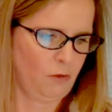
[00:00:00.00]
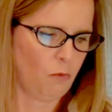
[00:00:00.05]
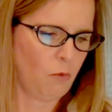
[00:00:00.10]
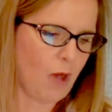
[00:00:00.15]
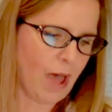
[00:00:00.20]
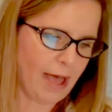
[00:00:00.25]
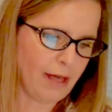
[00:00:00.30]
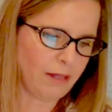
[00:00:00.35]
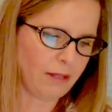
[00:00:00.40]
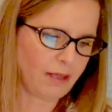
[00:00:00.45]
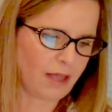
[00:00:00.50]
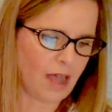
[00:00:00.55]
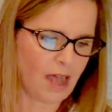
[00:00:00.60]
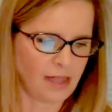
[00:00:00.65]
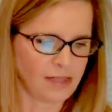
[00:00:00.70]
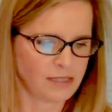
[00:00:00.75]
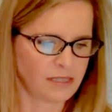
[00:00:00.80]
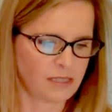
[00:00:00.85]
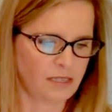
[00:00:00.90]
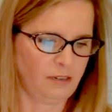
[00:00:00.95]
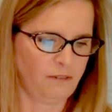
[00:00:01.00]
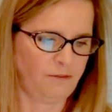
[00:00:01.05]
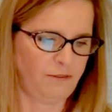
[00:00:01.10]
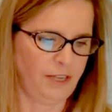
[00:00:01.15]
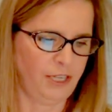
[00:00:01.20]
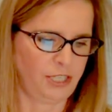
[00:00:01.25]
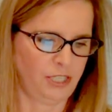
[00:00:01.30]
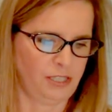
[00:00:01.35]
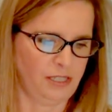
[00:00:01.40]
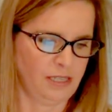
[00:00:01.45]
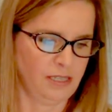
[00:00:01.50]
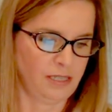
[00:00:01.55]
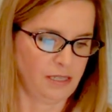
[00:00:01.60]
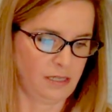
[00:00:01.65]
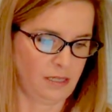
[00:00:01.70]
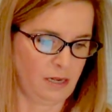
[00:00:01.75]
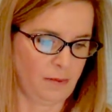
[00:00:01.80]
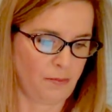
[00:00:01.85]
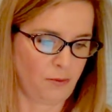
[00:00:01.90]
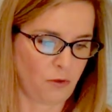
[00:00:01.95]
while constant vigilance
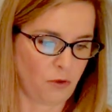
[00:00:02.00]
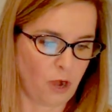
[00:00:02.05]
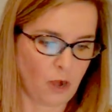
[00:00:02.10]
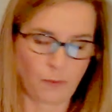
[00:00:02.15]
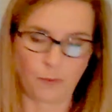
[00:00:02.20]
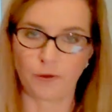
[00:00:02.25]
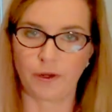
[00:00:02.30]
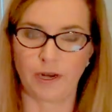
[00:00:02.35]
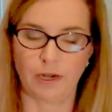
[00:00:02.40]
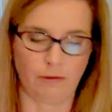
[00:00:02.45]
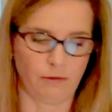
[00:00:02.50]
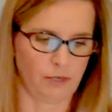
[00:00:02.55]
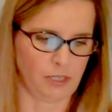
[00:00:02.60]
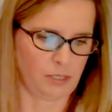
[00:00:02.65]
is an appropriate